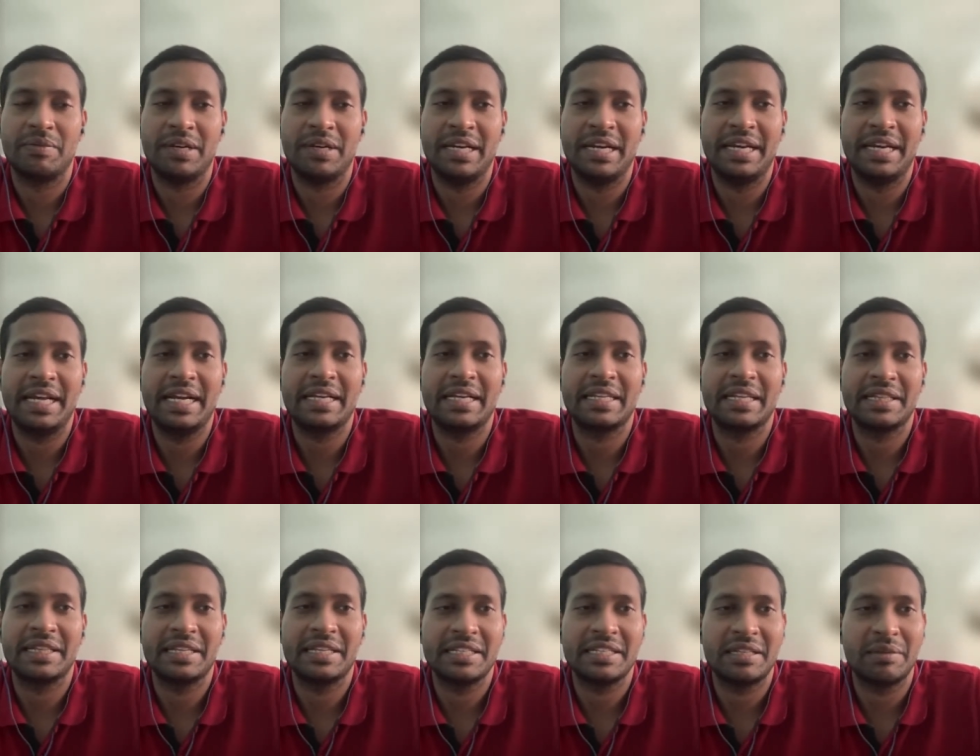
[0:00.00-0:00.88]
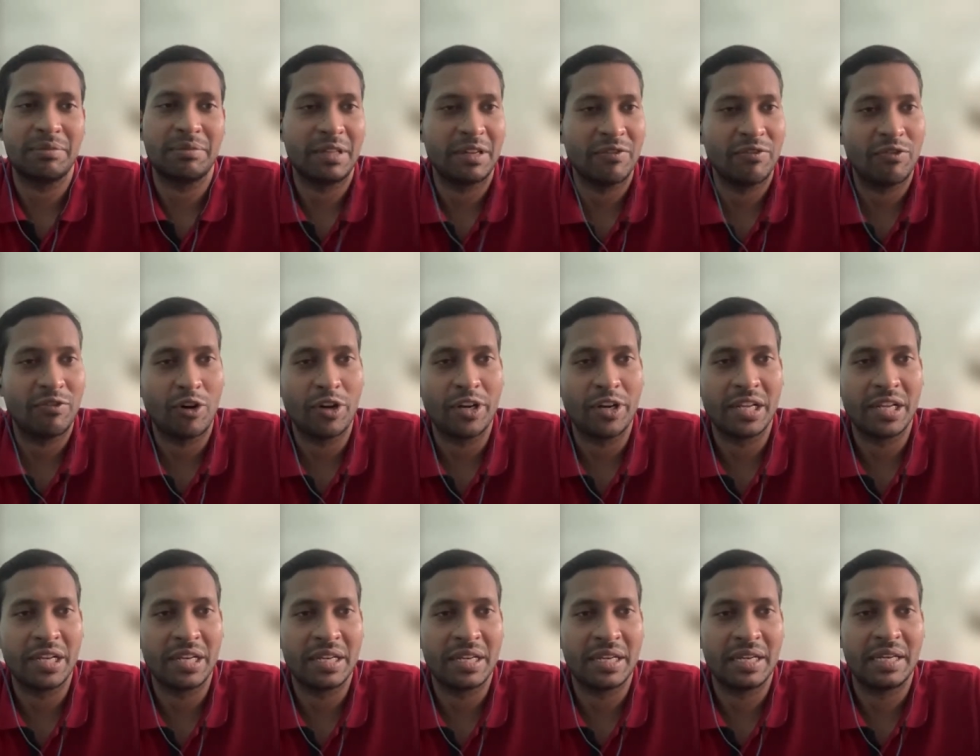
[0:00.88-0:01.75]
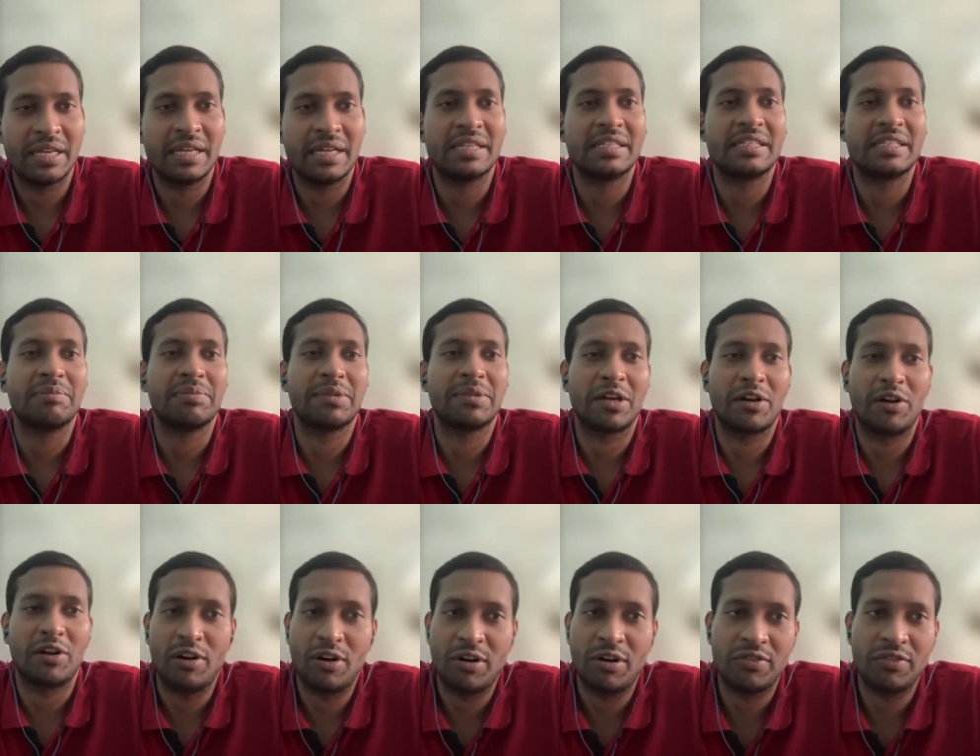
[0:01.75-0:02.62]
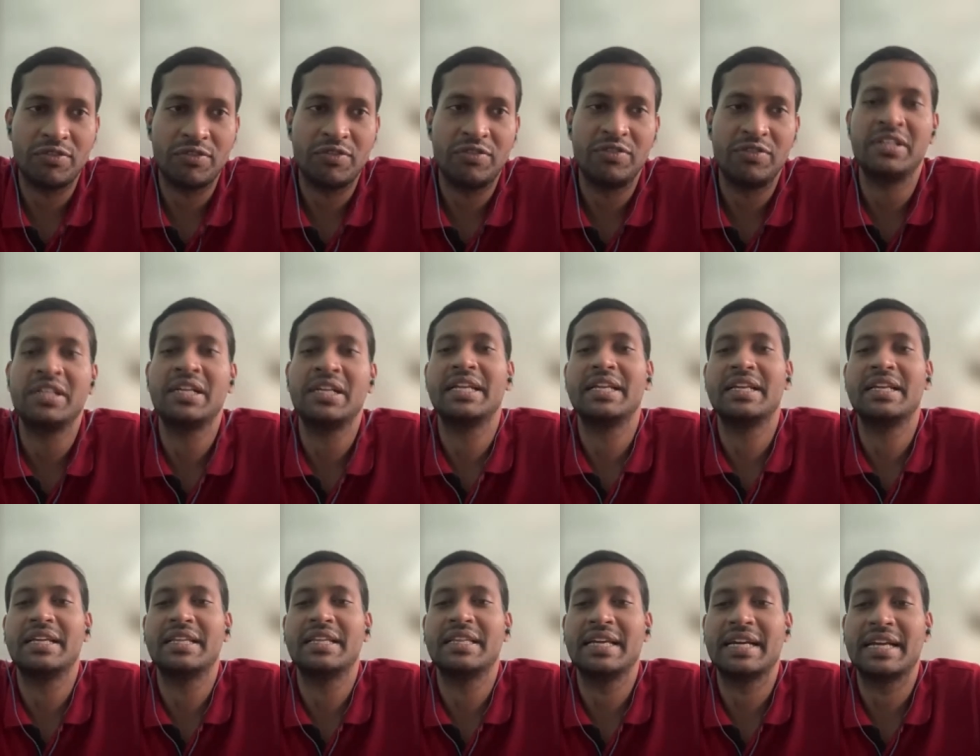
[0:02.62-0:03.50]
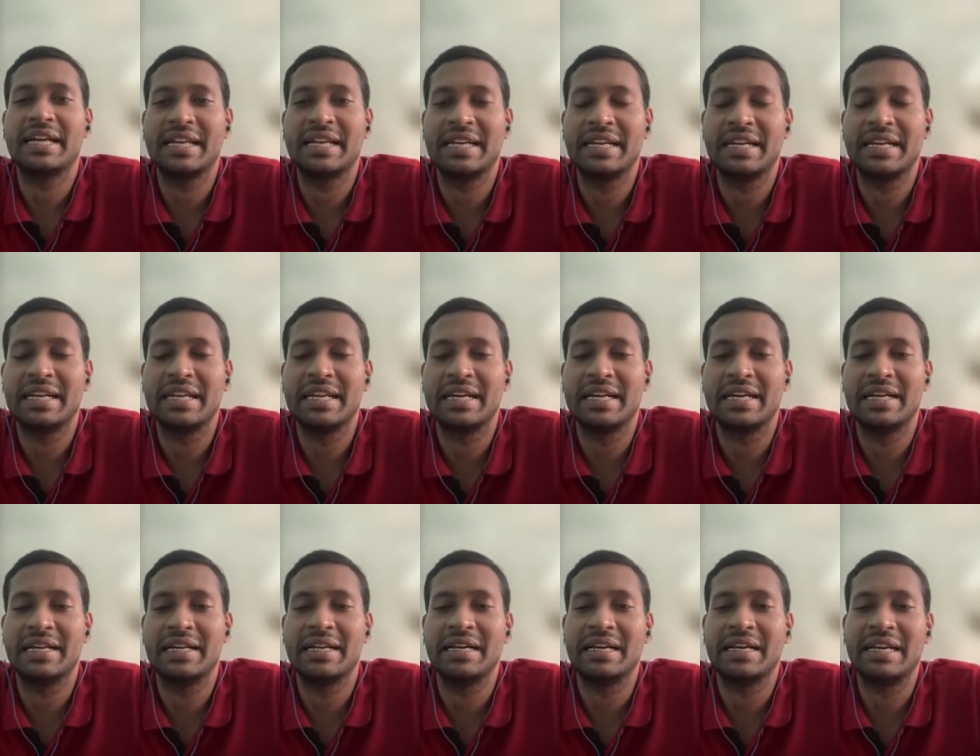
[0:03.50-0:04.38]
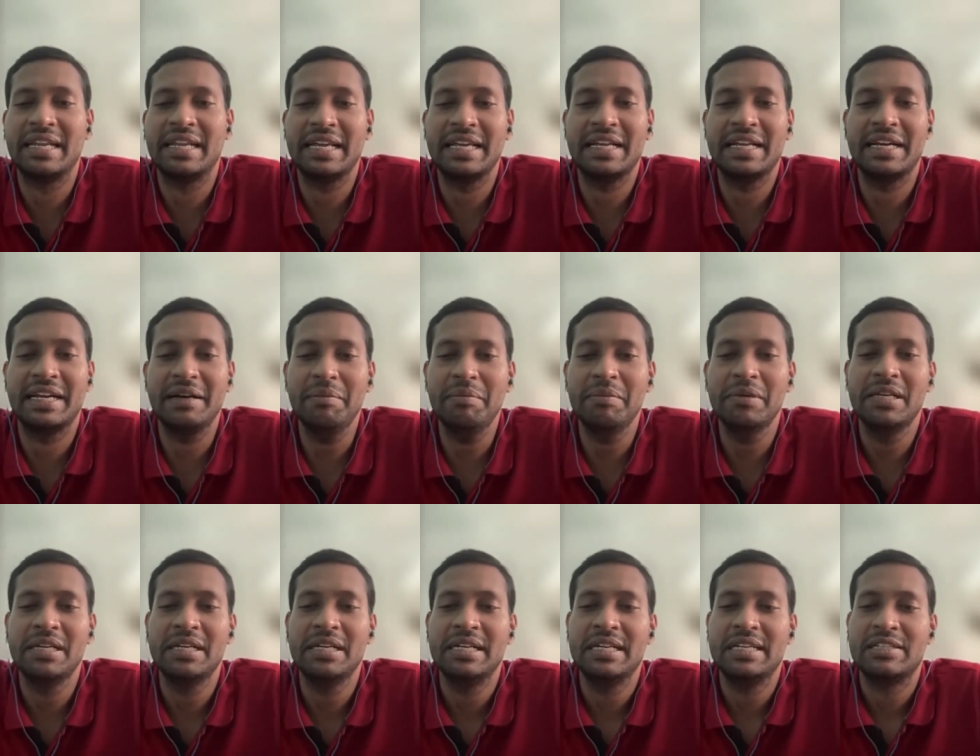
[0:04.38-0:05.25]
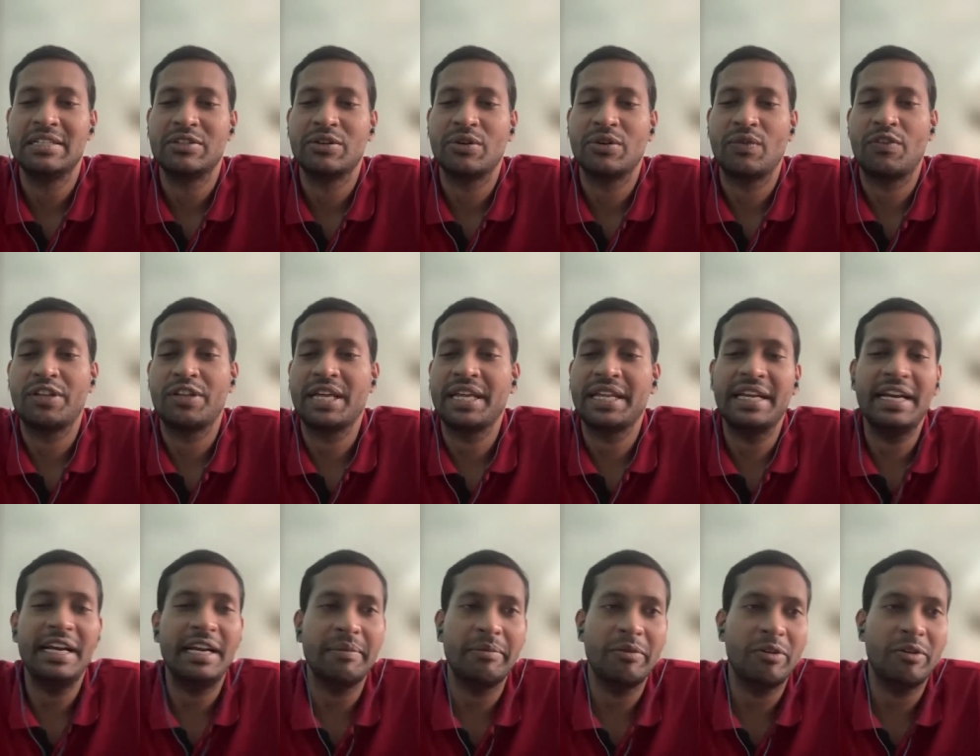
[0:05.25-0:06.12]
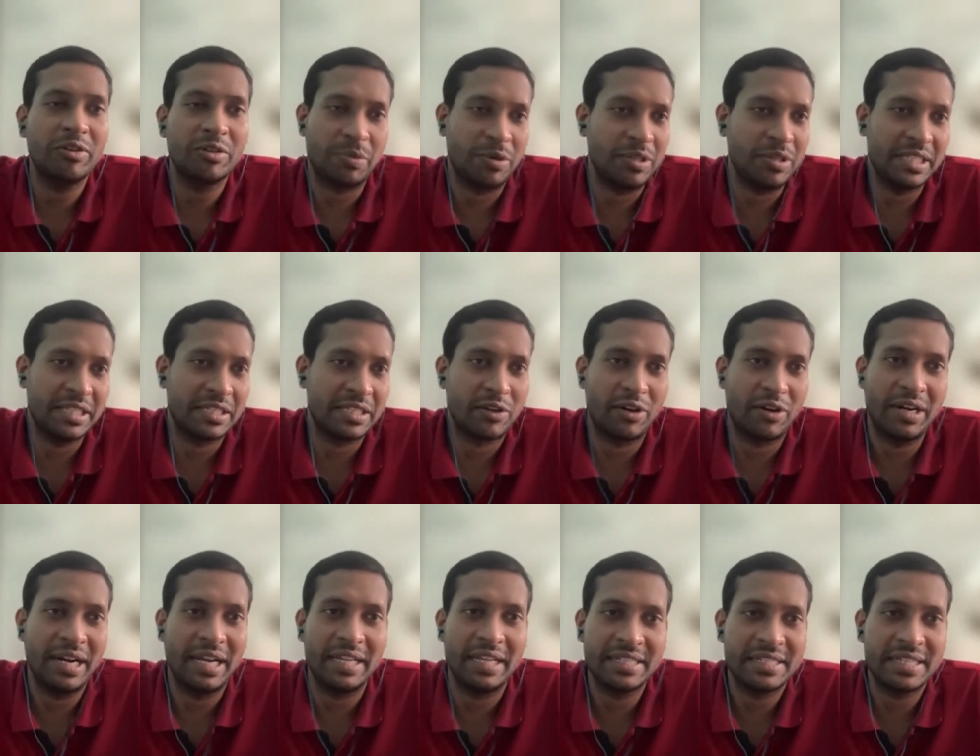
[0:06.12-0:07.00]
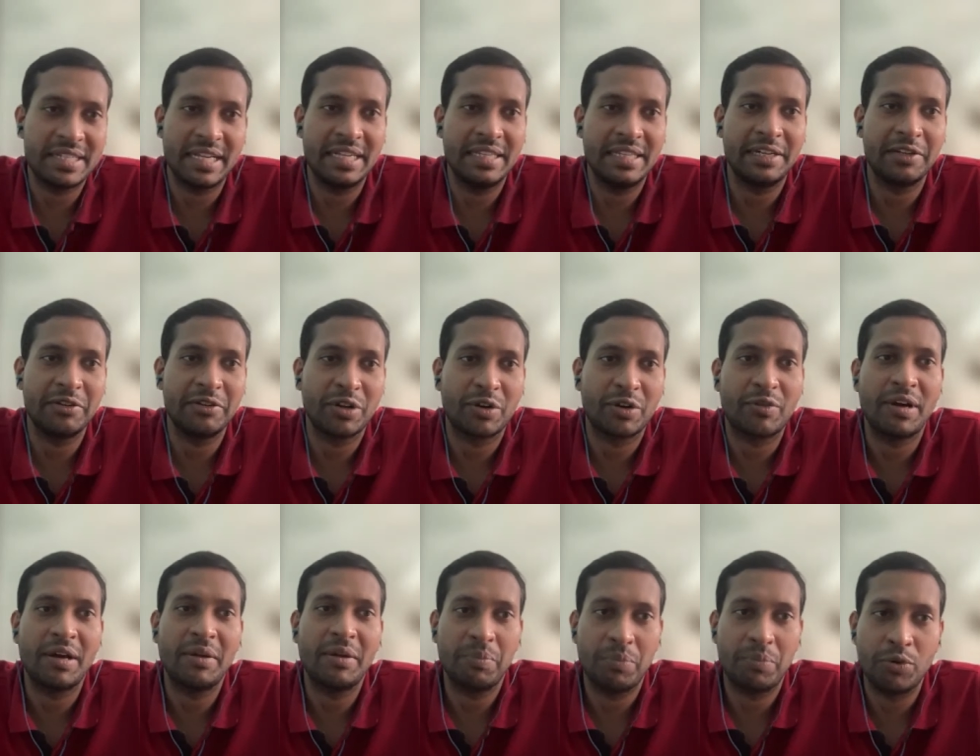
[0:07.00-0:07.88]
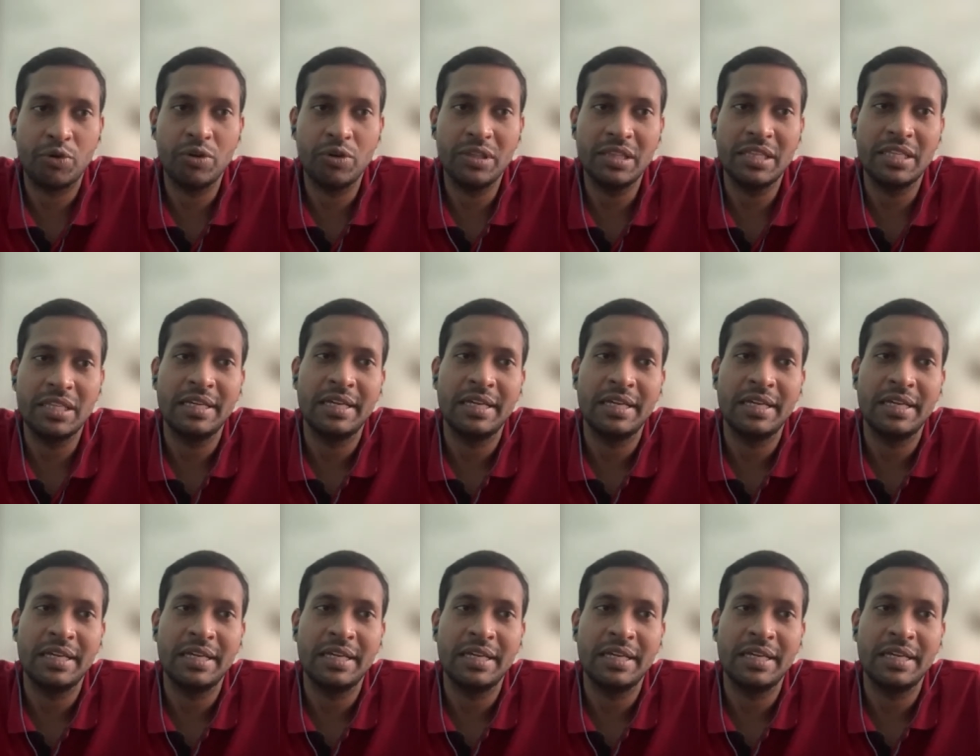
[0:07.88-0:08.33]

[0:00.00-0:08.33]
detect that there's something foreign, something off, and they can take it up. So for the innate immune response, it's not necessary that you require both.